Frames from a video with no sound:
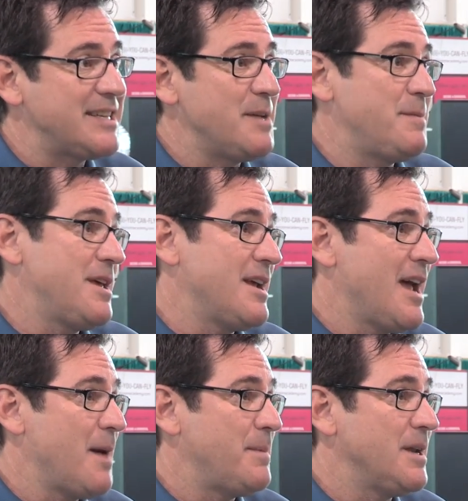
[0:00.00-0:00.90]
same thing
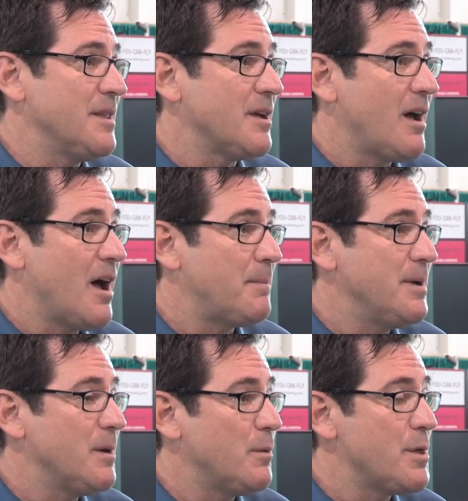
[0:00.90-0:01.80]
happen in the
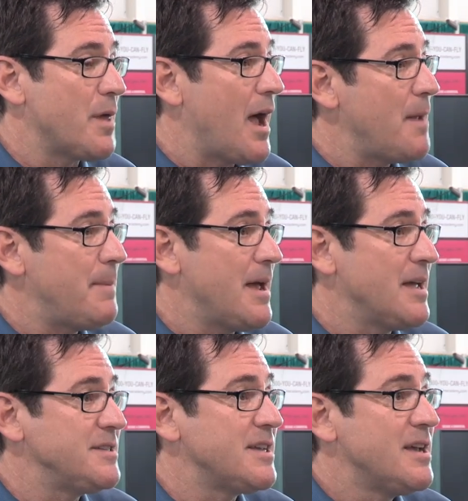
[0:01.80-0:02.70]
cockpit with
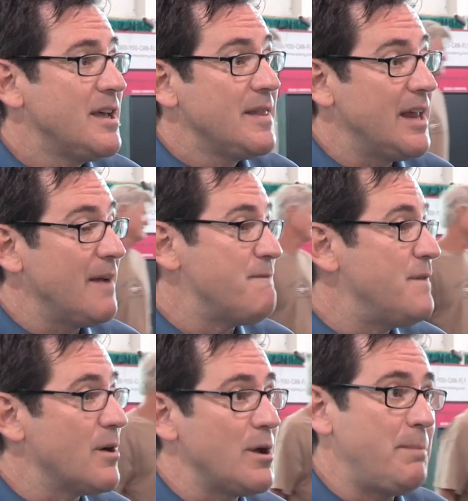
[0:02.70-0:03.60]
iPads that have
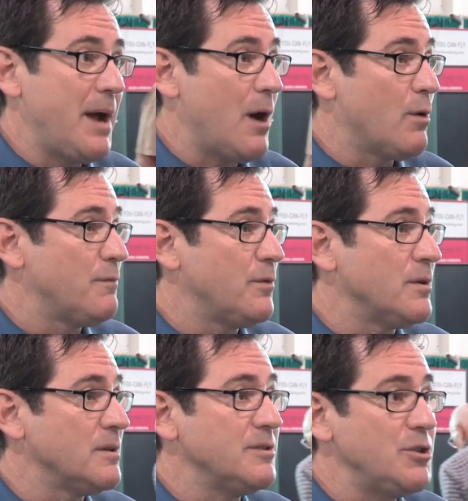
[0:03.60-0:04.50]
very
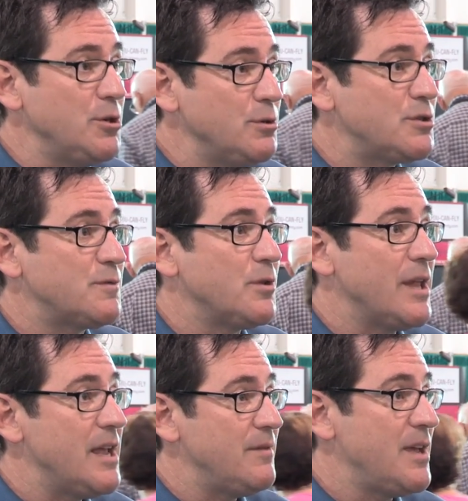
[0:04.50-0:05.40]
powerful and useful
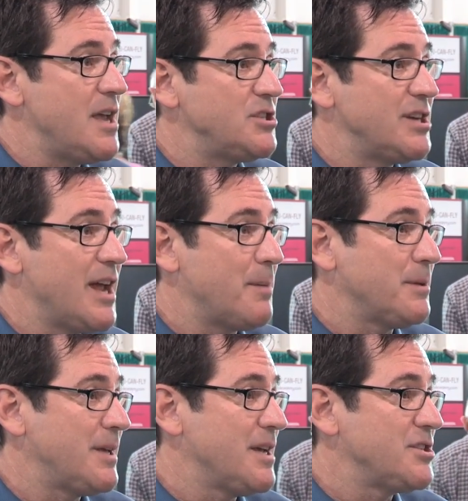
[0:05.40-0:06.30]
aviation
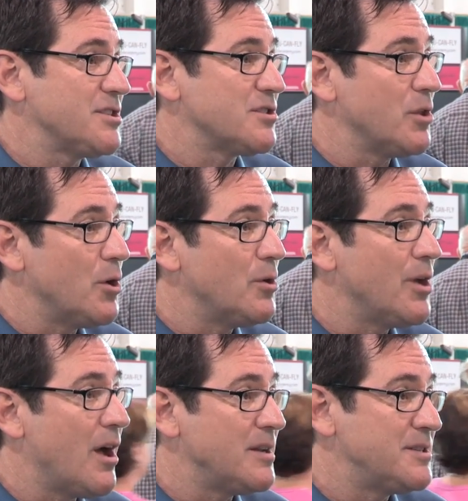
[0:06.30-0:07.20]
applications loaded
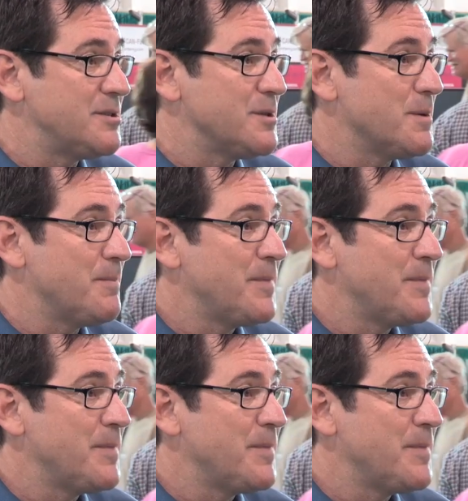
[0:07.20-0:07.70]
onto them.